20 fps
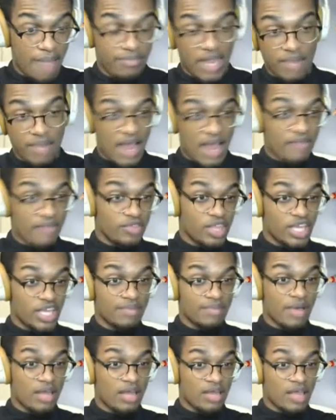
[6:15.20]
that I'm ever thinking
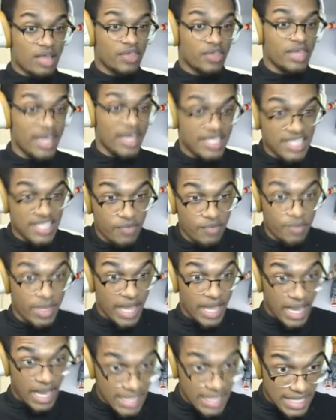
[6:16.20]
about nothing except for my
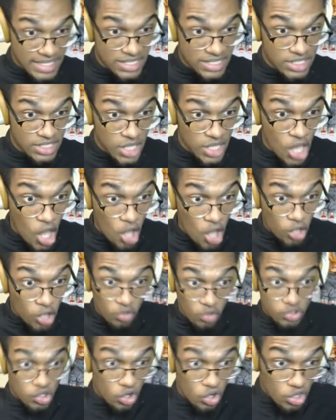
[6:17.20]
ADHD
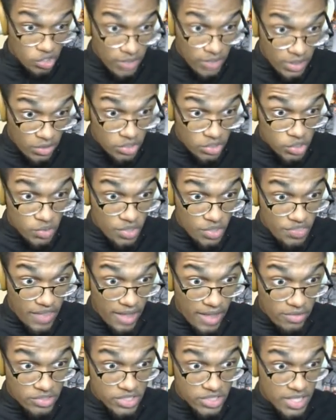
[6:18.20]
goes all the way on to a
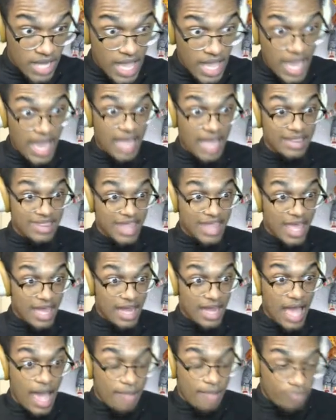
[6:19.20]
thousand and
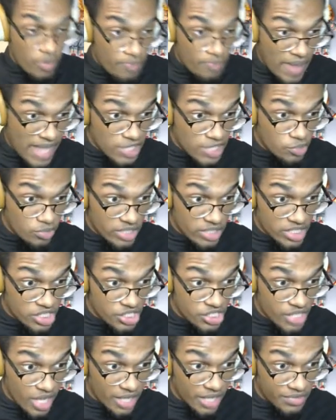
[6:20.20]
then I'm perpetually
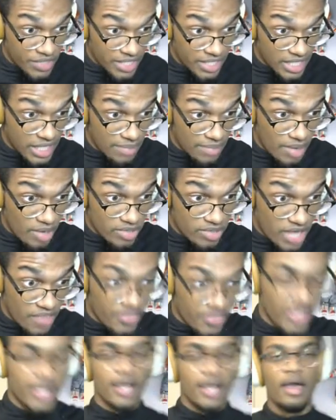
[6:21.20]
stuck thinking about
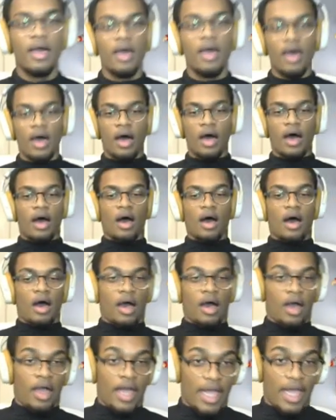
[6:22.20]
nothing.
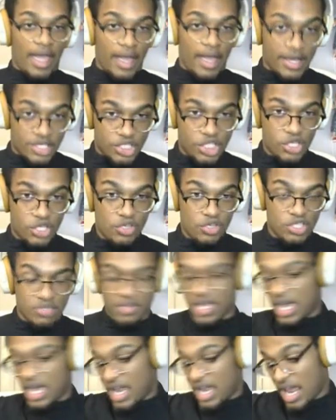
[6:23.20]
Excuse
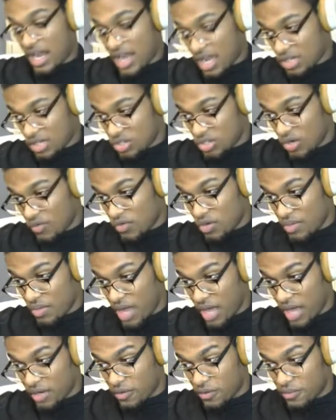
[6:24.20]
me, and I knocked over a
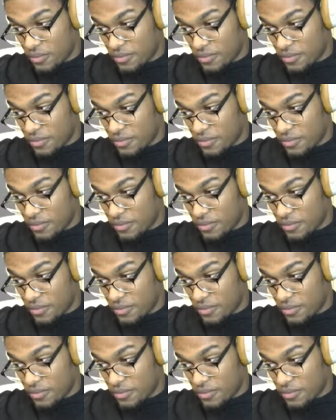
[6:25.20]
bottle.